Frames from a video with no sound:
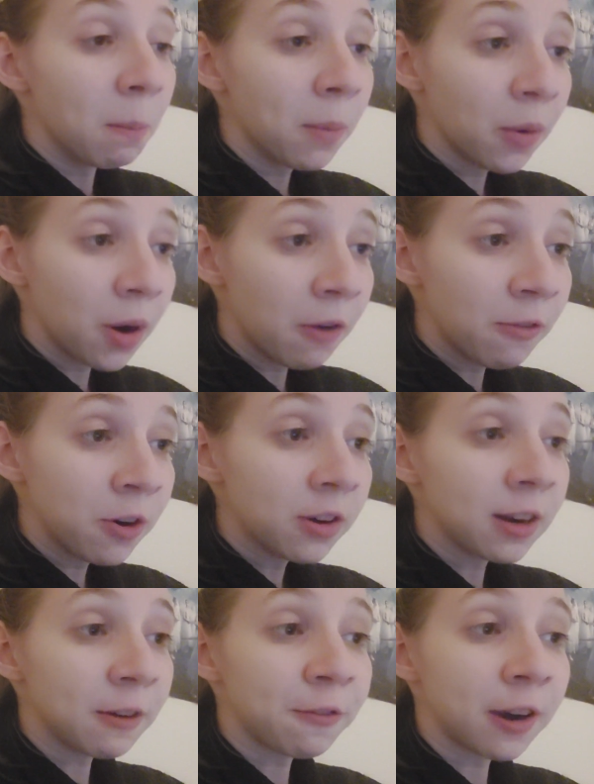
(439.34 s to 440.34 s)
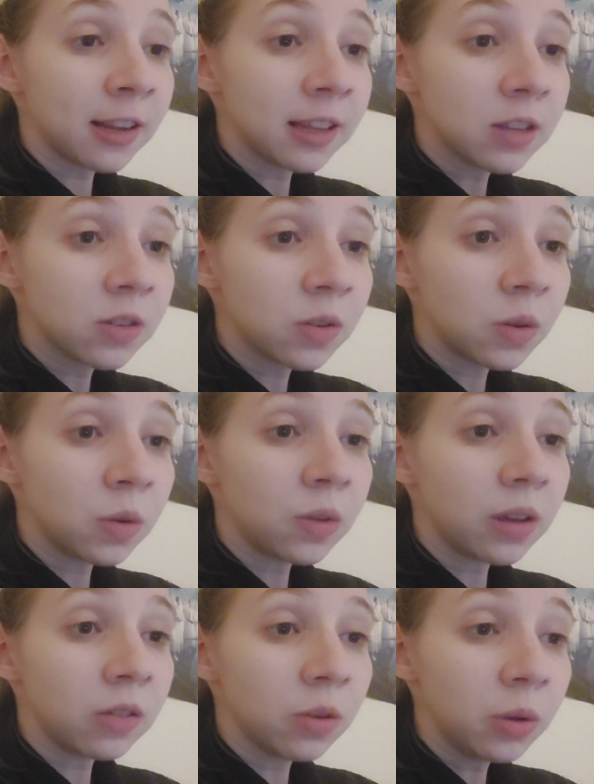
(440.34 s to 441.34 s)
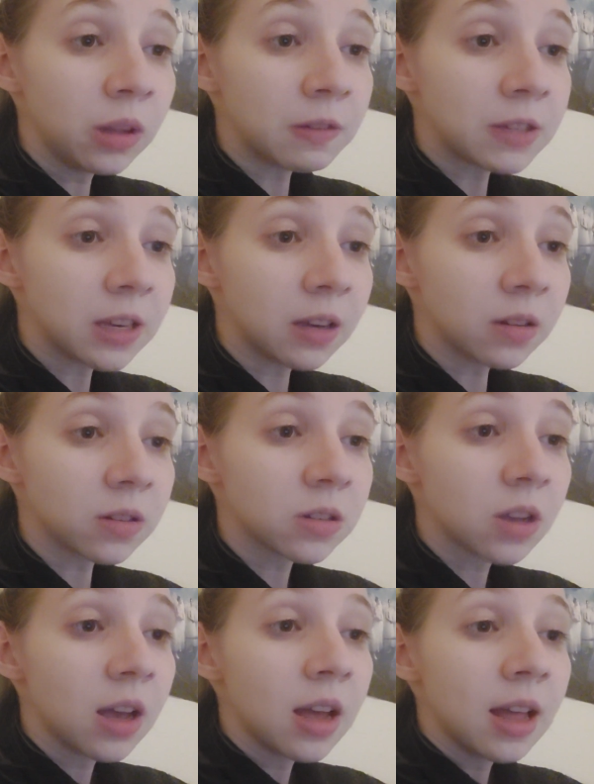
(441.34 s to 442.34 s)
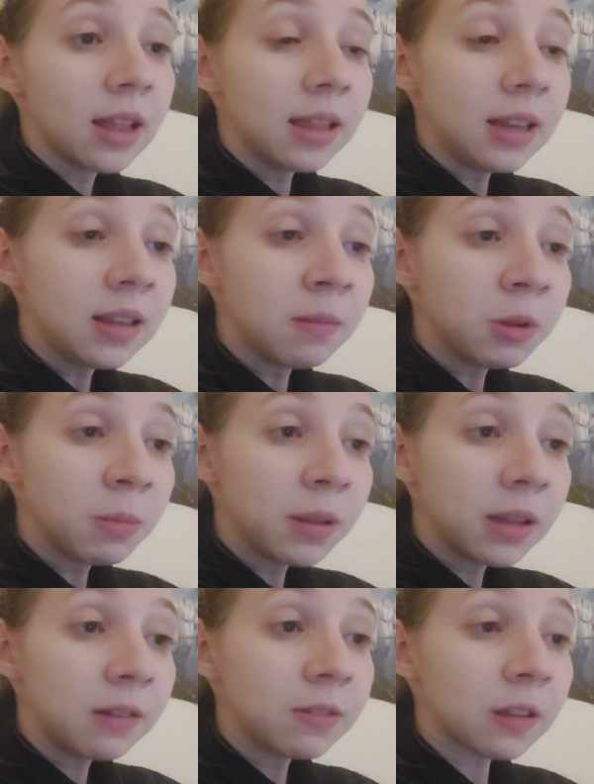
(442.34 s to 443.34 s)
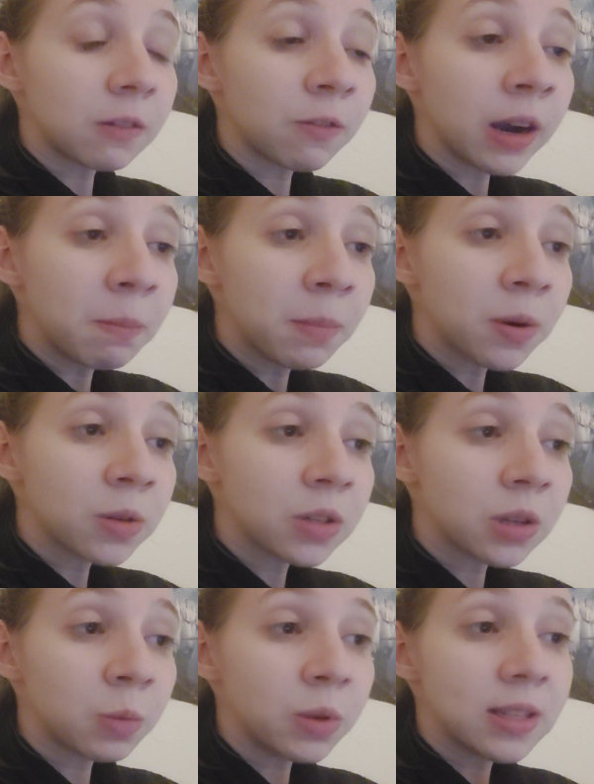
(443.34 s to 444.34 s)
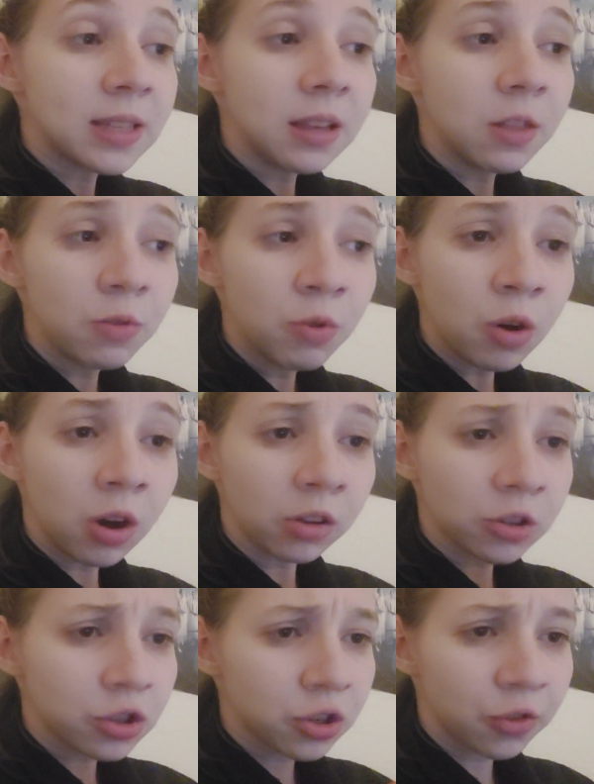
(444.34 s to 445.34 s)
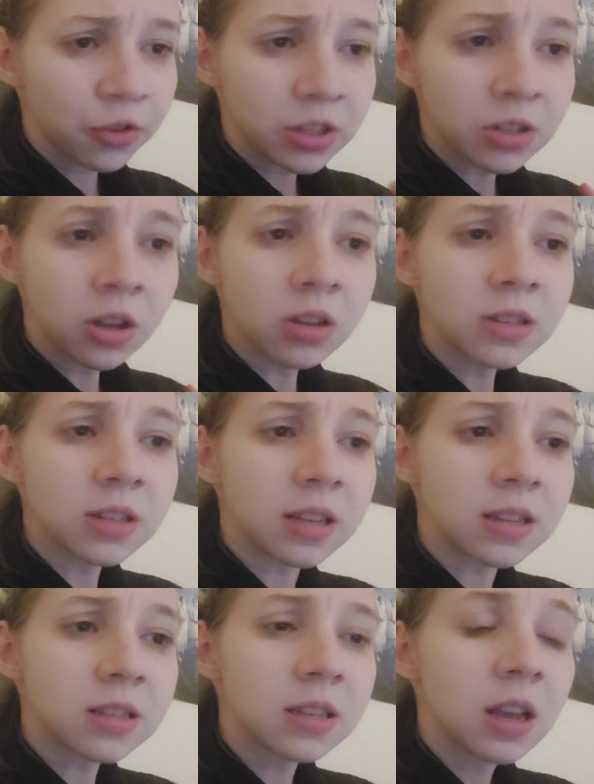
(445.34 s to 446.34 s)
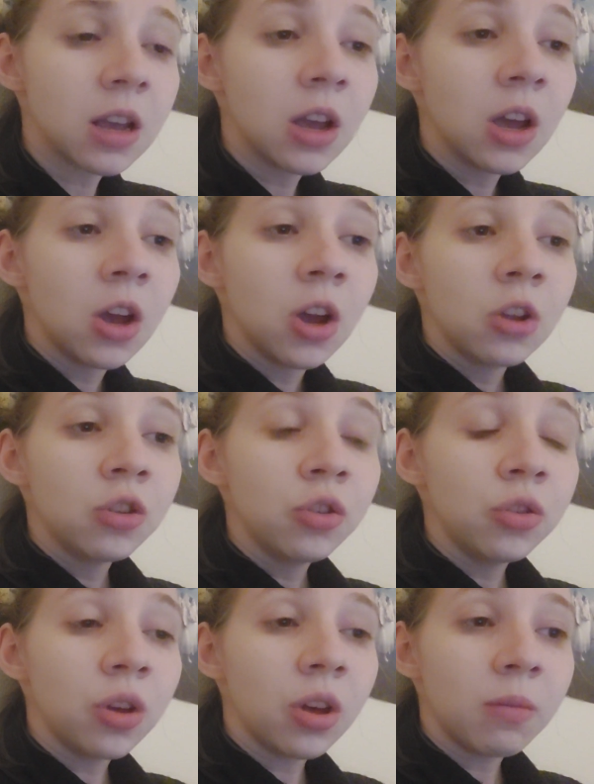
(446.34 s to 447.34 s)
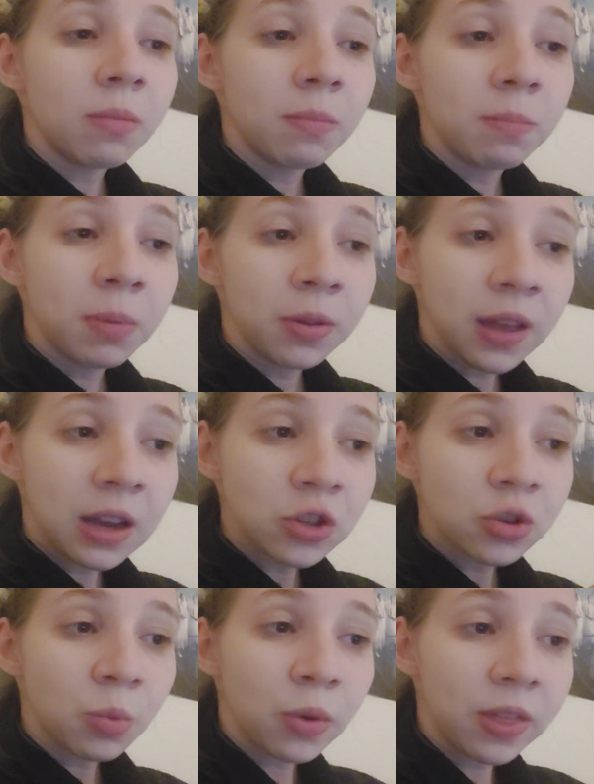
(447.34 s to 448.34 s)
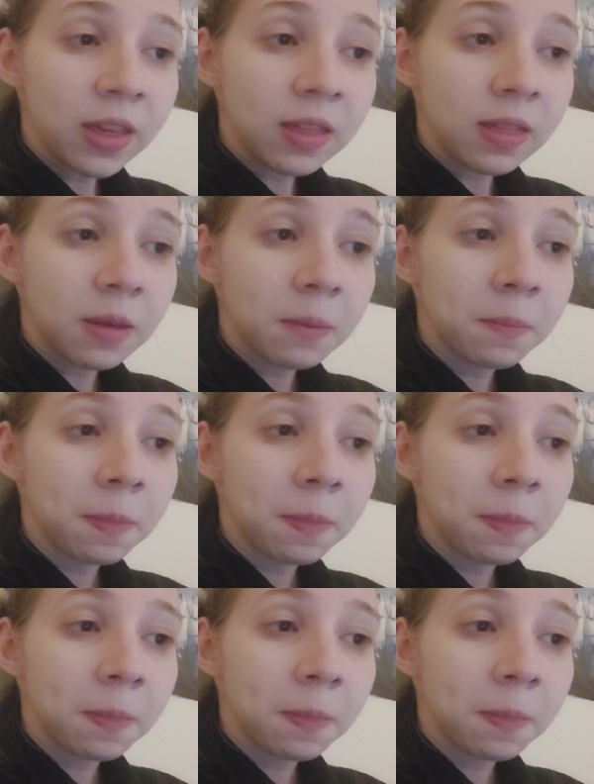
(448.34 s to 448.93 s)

Moreover, their finely tuned intuitive skills lead them to believe that the right person would see through all the surface nonsense to the potential within.